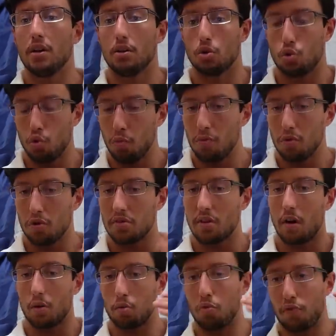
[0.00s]
Zoomers
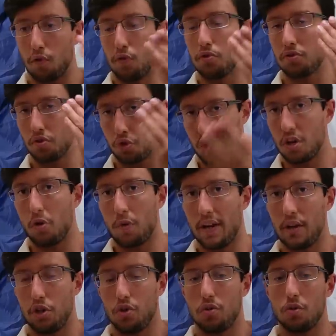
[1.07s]
are the first
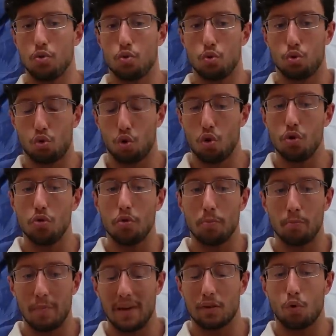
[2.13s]
generation to turn
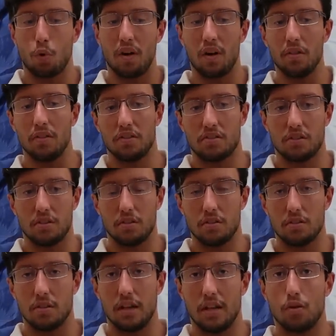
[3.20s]
mental
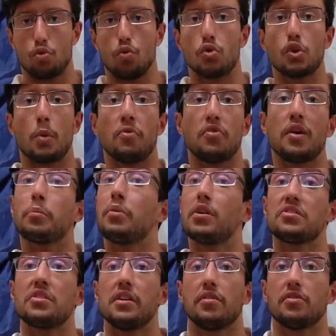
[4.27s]
illnesses into something
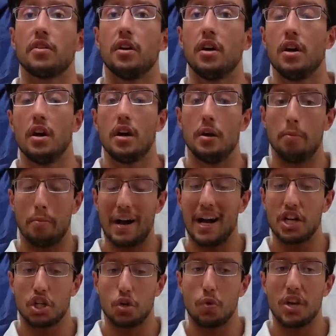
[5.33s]
positive.
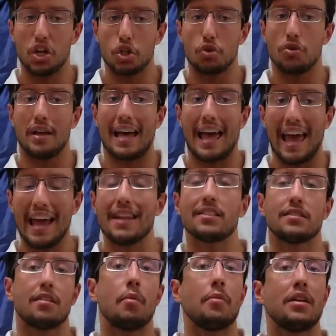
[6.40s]
My generation
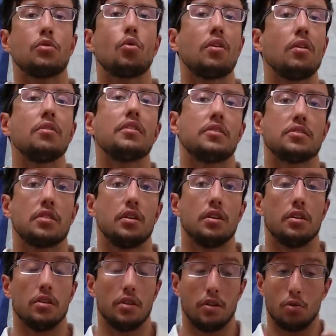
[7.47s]
hates their mental illness.
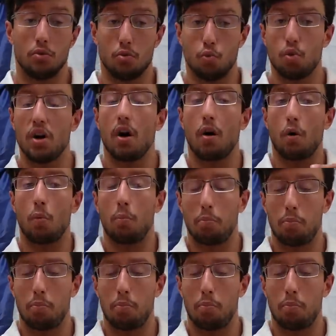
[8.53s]
We are